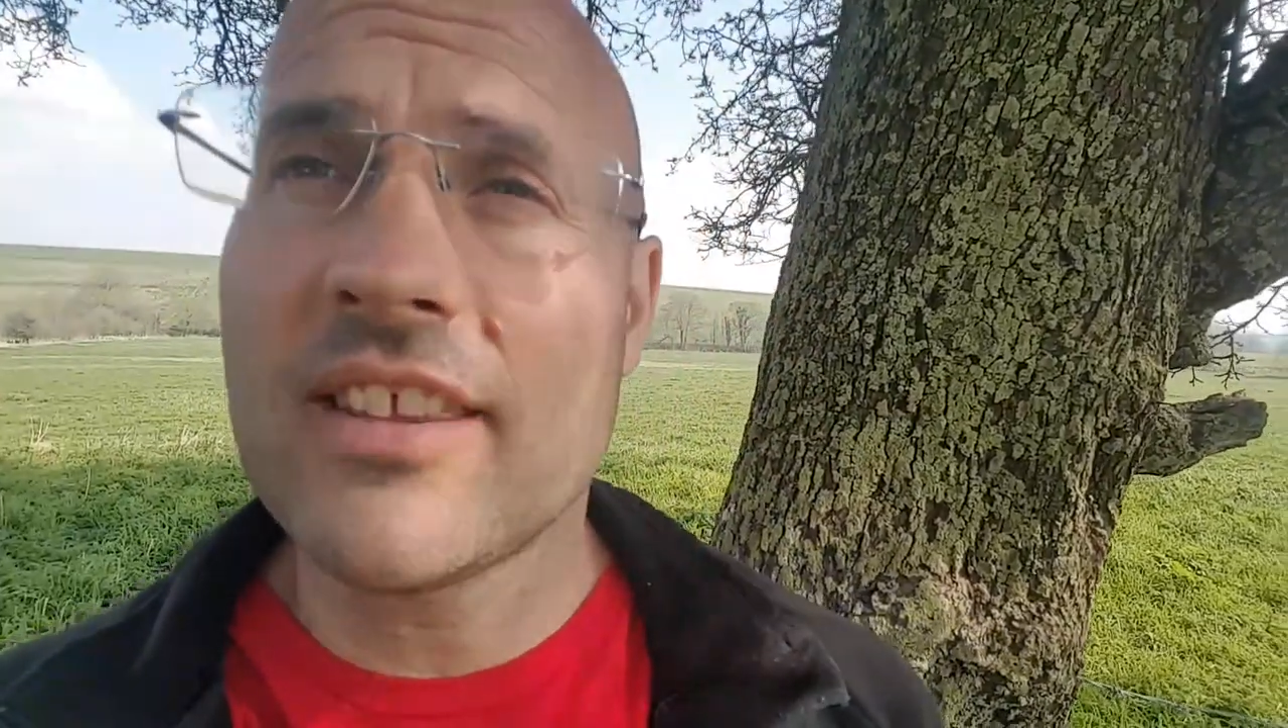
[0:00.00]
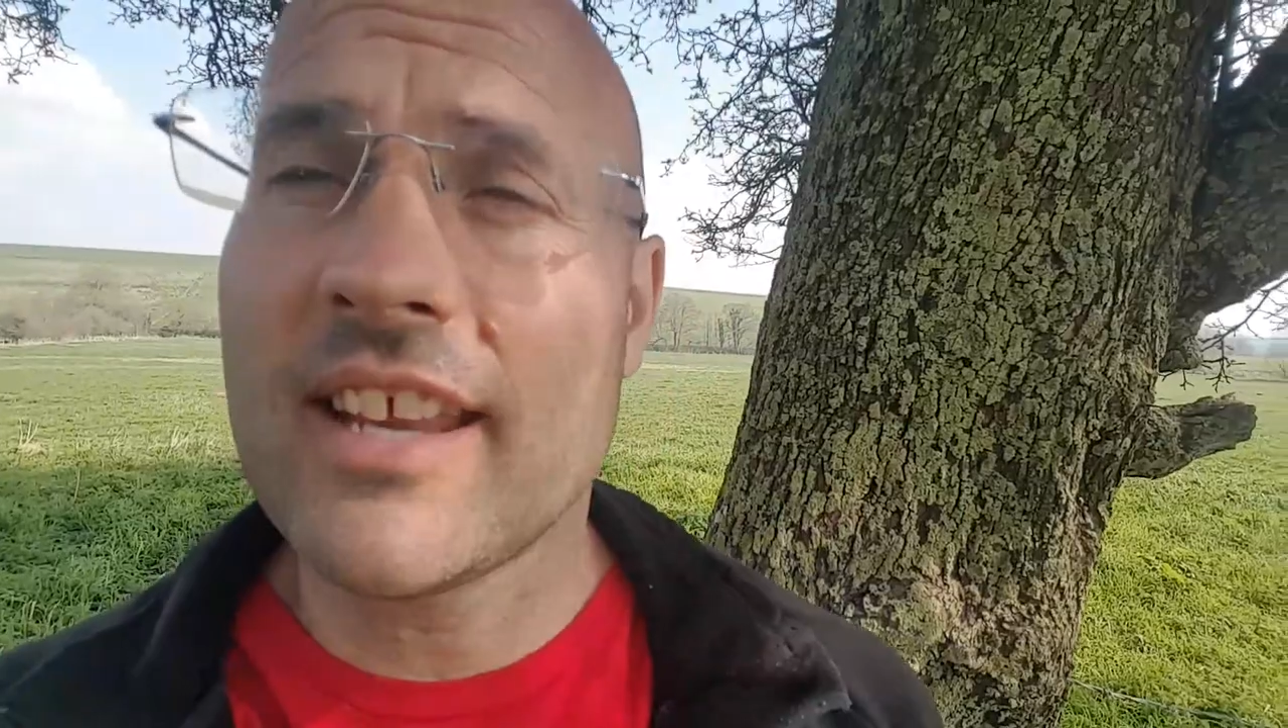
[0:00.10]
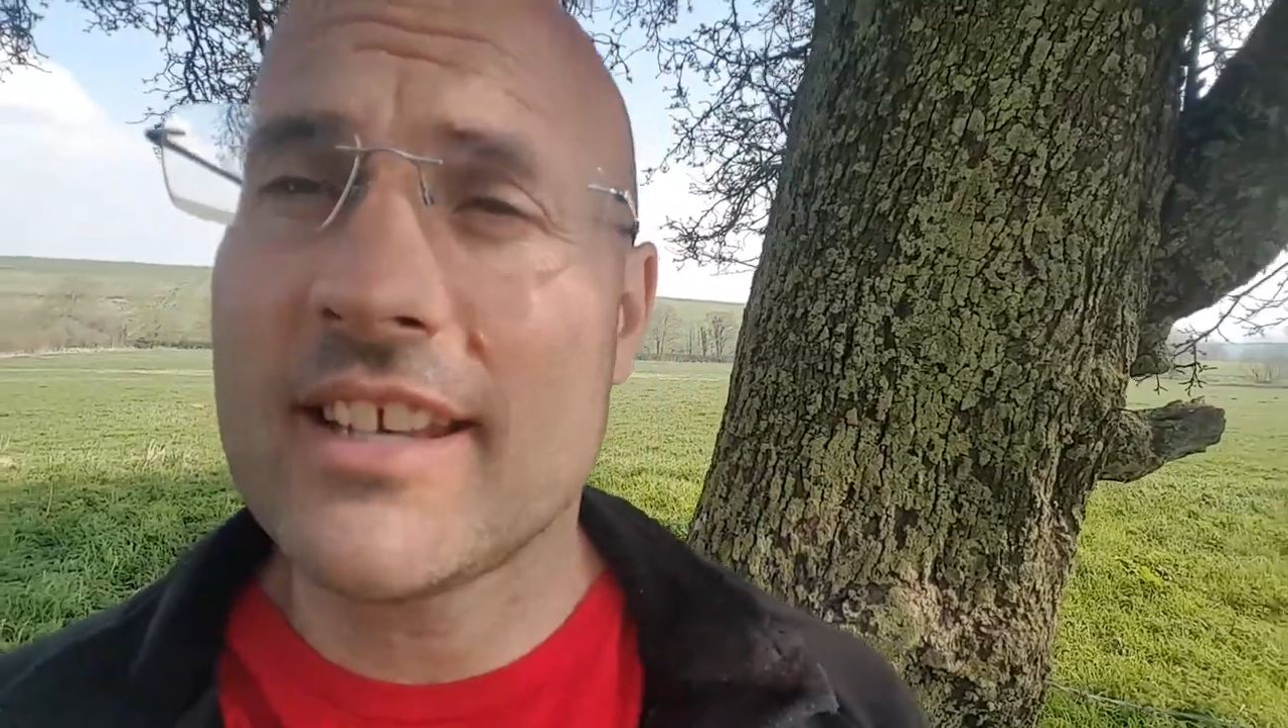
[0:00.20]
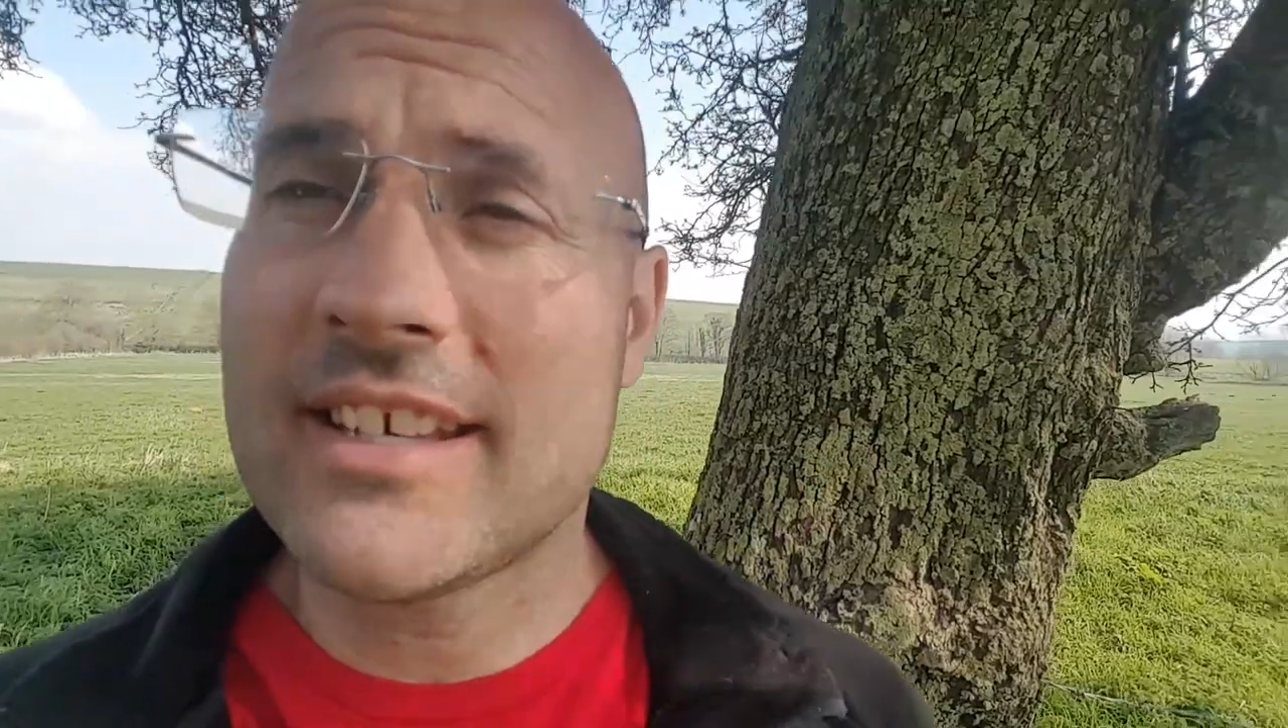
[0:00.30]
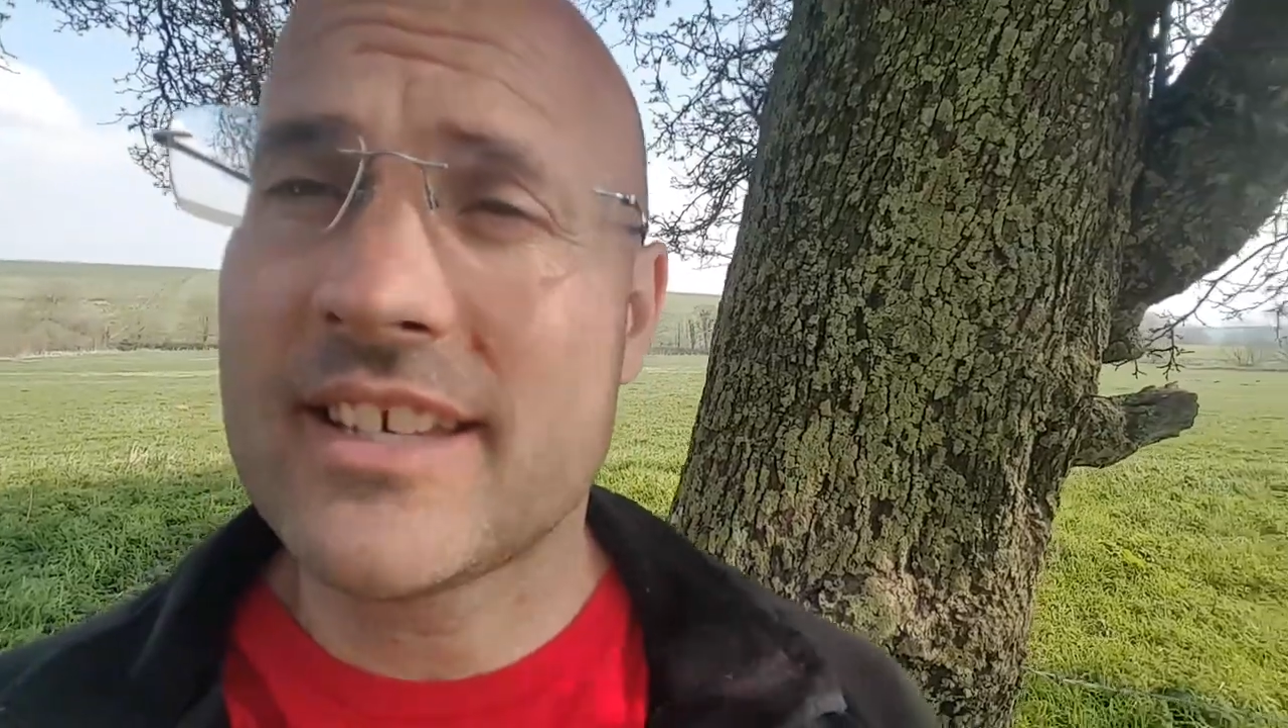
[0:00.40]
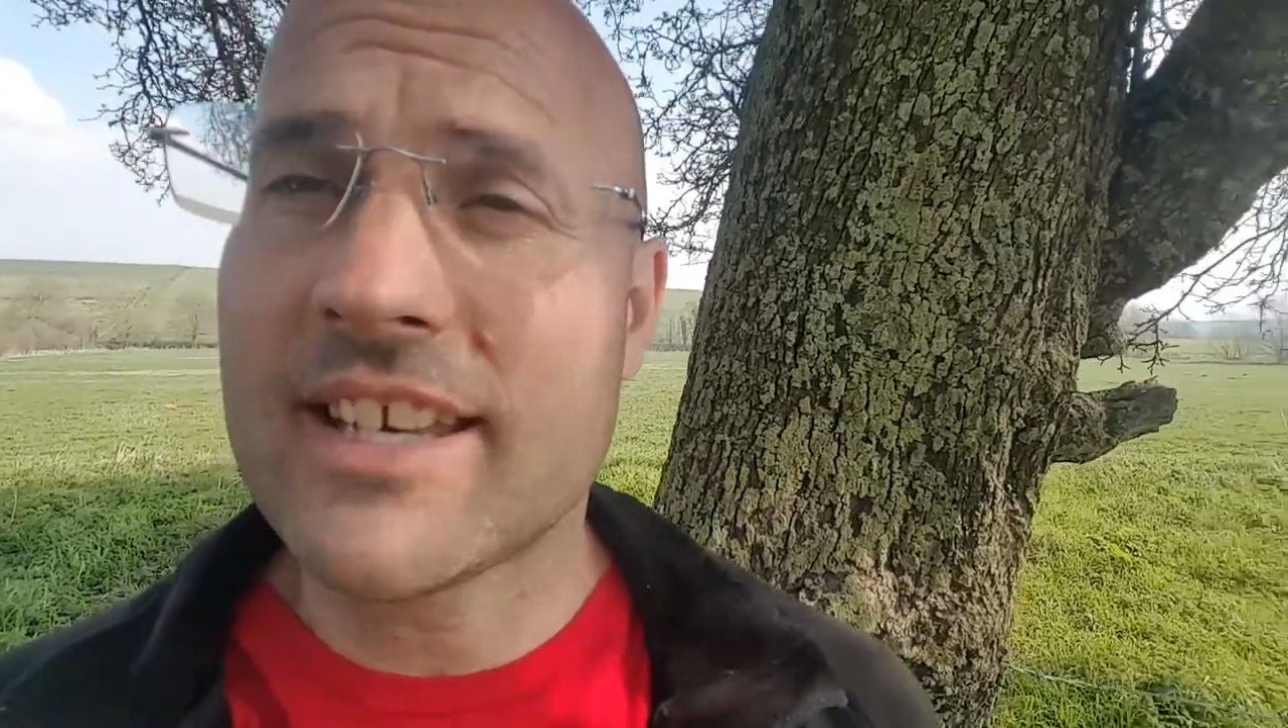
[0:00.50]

they did